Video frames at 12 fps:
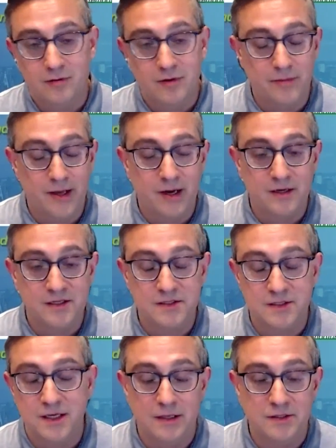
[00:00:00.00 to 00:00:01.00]
What
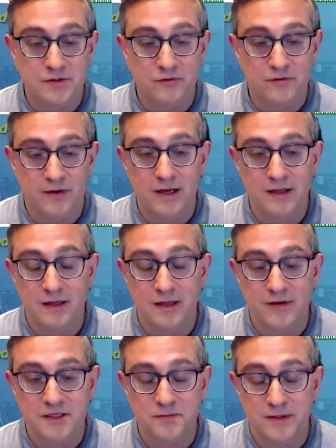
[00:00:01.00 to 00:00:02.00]
matters is to find
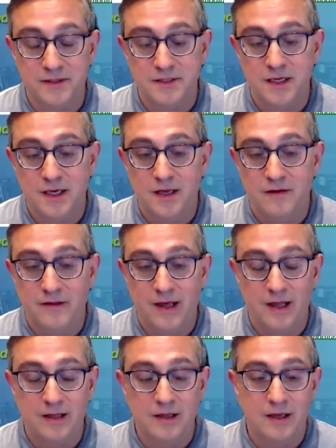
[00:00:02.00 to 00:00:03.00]
investments
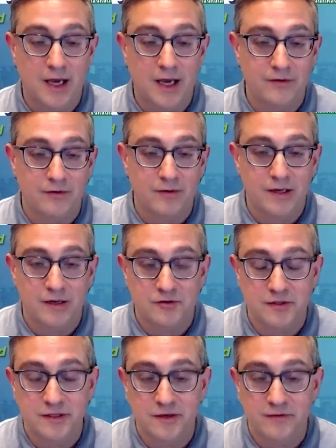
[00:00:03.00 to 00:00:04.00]
that have a great
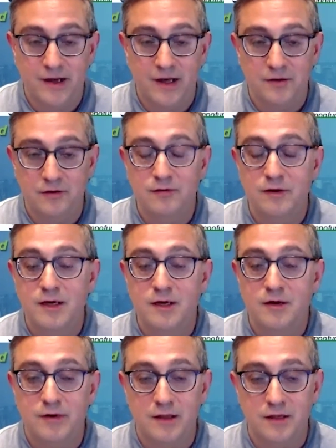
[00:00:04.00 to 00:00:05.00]
intrinsic value
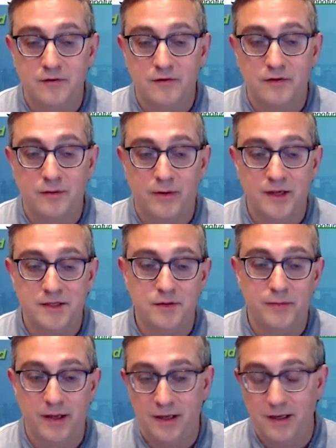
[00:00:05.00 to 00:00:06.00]
relative to the price
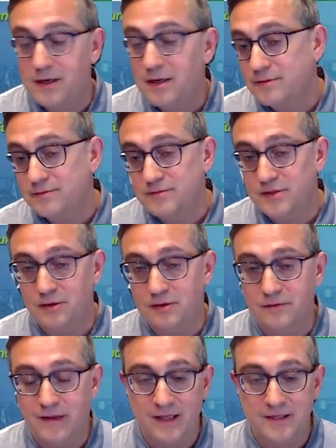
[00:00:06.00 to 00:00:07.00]
you're paying.
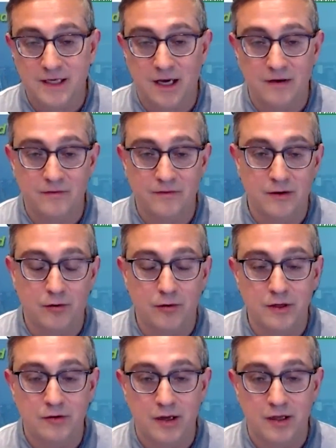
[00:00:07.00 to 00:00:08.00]
So that's kind of the
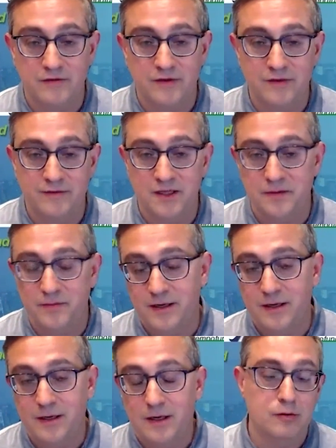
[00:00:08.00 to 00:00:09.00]
holy grail of the investing.
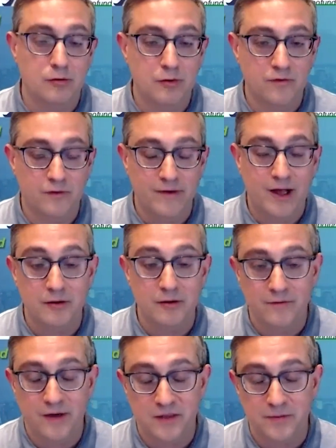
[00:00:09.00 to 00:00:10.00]
Look for
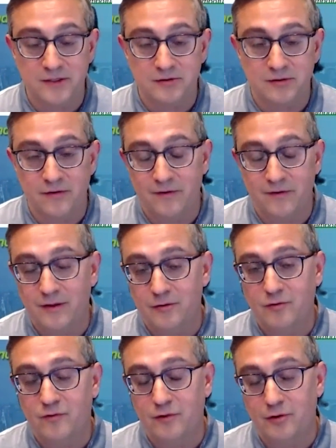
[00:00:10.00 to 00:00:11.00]
value investments rather than
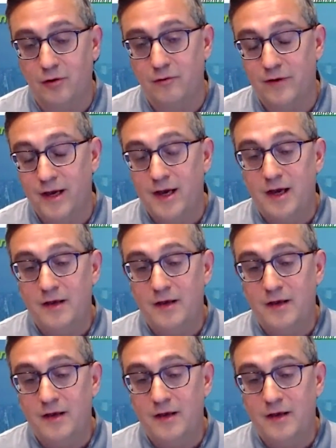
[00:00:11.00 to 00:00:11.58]
look for growth.